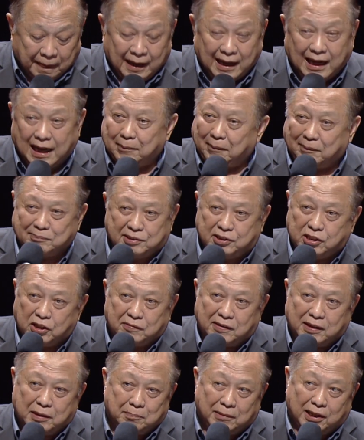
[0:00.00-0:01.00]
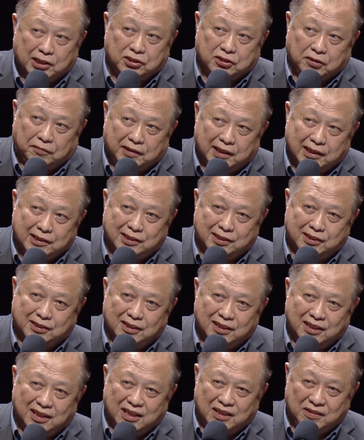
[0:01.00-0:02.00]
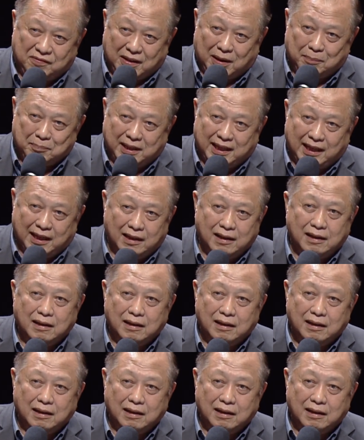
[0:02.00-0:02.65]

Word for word: And I'm still very much of this family,